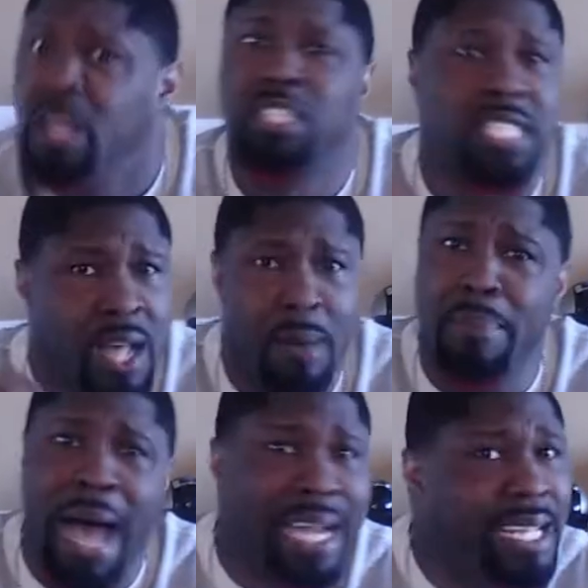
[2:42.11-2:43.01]

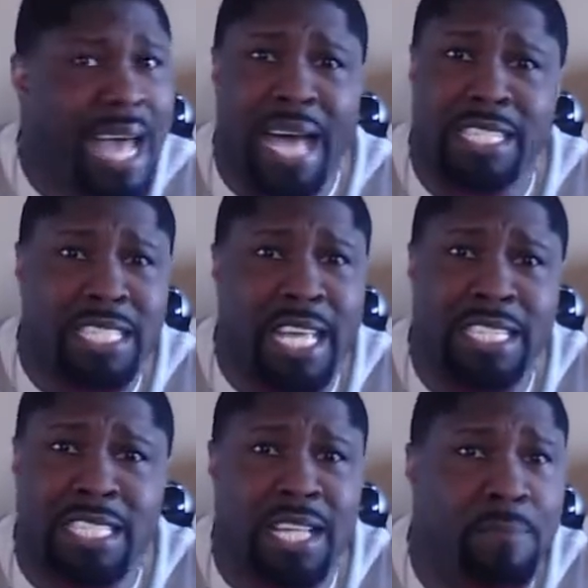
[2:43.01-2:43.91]
Somebody got to say
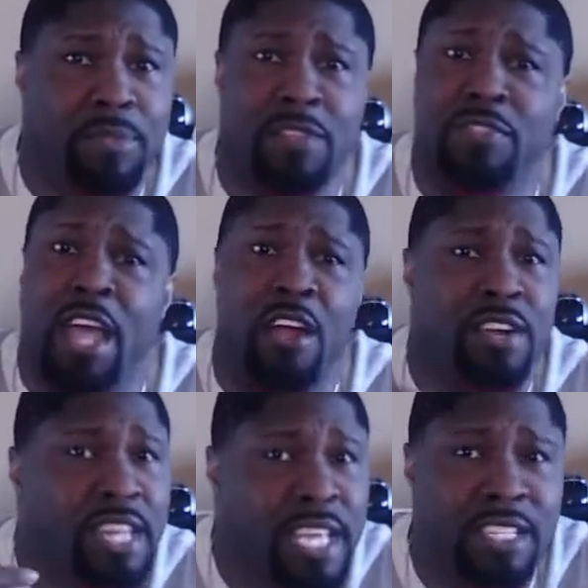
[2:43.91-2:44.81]
something. There
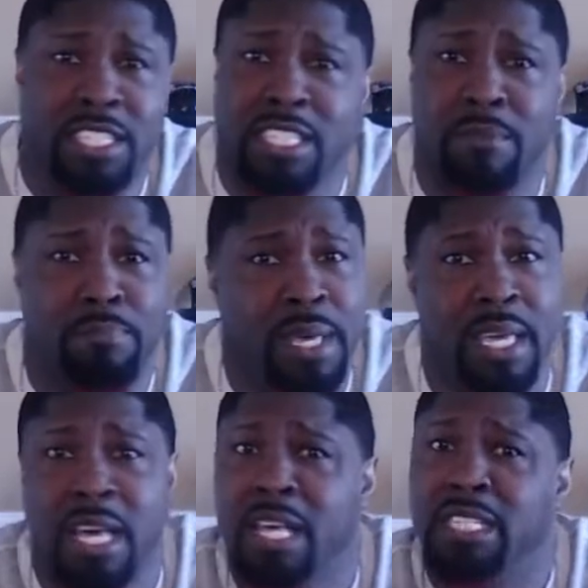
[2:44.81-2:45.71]
needs to
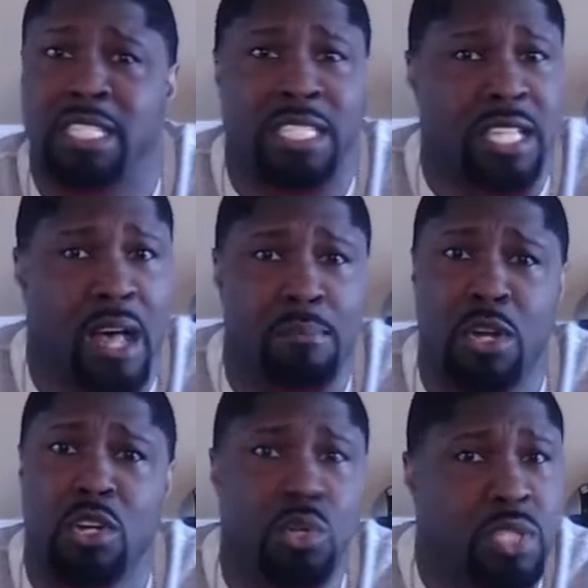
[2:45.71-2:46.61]
be
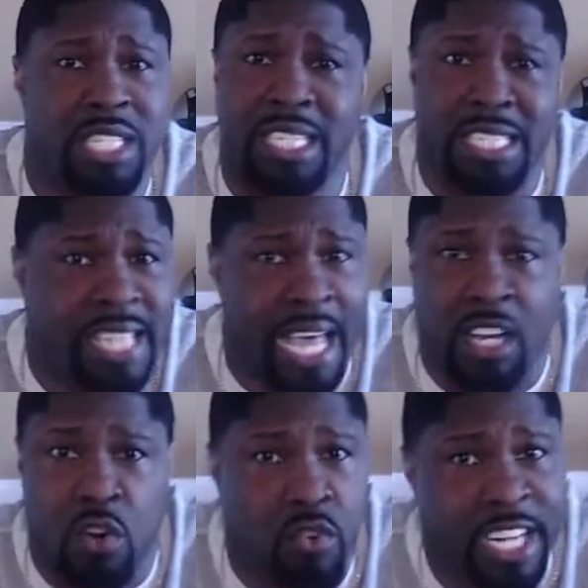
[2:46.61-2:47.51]
some lucid
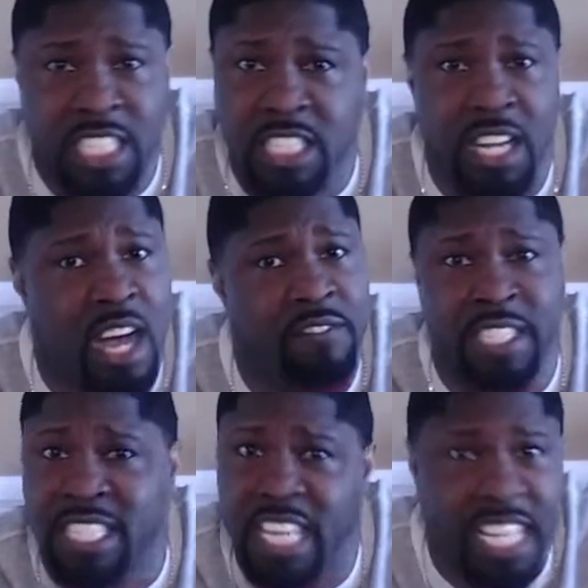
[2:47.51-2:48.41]
declaration of
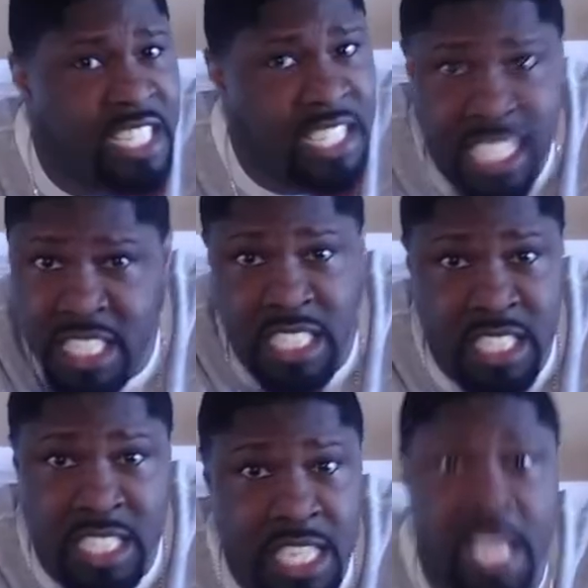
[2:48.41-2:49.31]
its
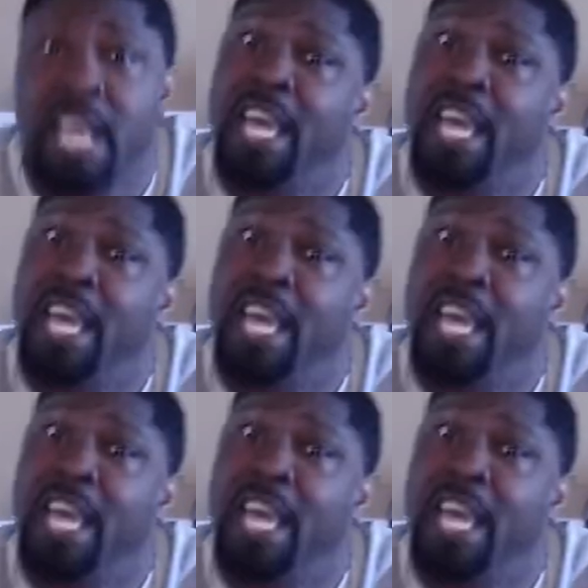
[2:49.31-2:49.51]
indecency.